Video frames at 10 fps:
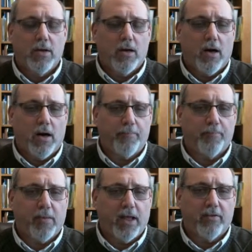
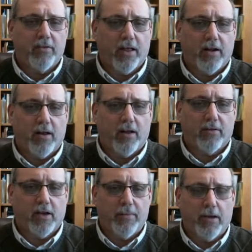And so that all is
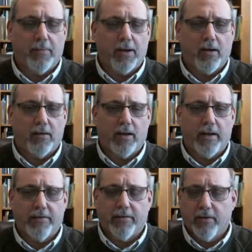coming about,
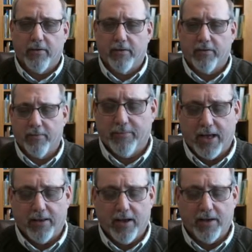and so there's
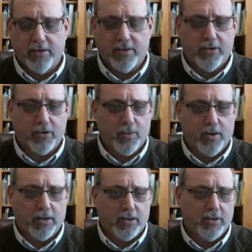deadlines in there as well
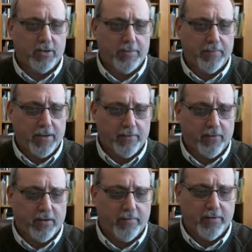that you should be
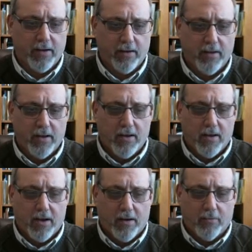mindful of, and
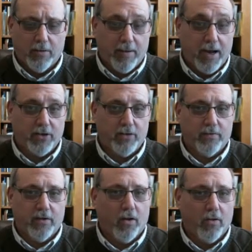I'll remind
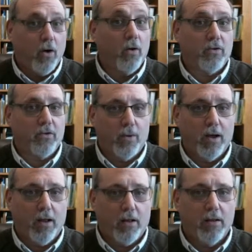you of those as
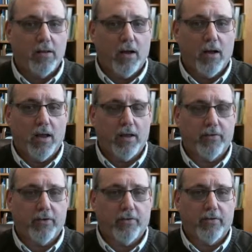well if
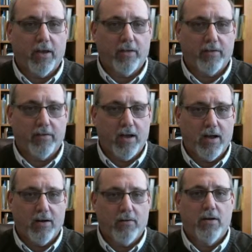you're seeing this
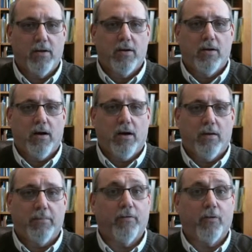now
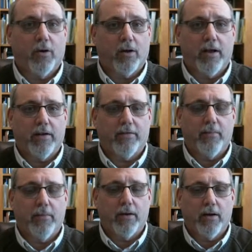before class on
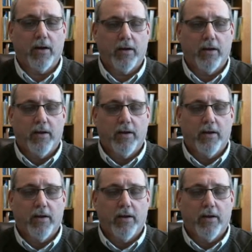Monday night.